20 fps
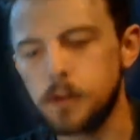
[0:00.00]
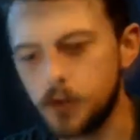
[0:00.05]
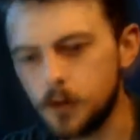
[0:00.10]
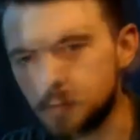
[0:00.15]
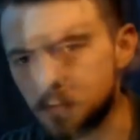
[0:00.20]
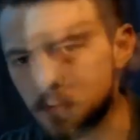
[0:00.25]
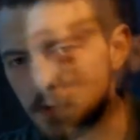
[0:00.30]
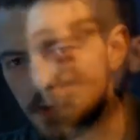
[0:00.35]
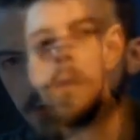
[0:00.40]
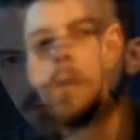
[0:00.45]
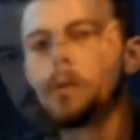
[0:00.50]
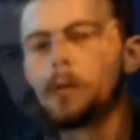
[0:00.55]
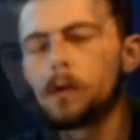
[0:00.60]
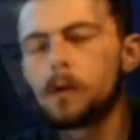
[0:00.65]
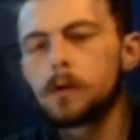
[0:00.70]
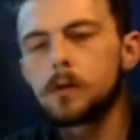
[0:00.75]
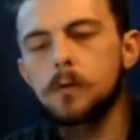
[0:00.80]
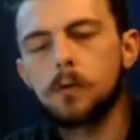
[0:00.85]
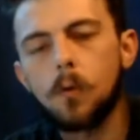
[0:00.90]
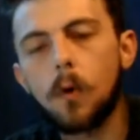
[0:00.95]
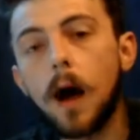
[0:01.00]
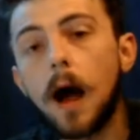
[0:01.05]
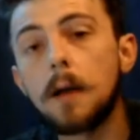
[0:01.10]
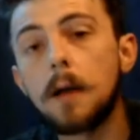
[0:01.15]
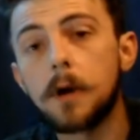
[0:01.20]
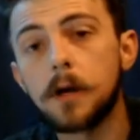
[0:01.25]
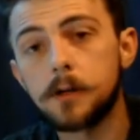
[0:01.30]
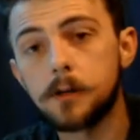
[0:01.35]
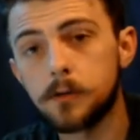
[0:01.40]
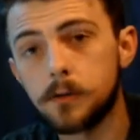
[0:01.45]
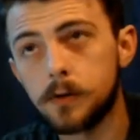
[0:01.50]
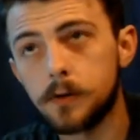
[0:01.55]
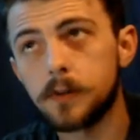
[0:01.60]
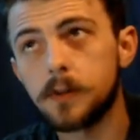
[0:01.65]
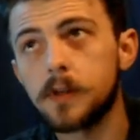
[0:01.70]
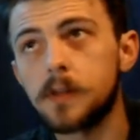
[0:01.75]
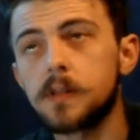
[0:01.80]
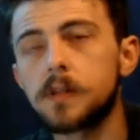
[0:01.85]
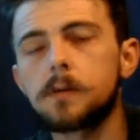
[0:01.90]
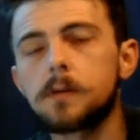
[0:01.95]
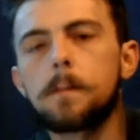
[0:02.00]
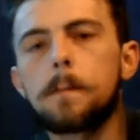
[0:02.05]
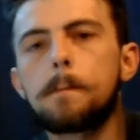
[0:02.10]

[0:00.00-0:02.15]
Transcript: use. So why am I doing this?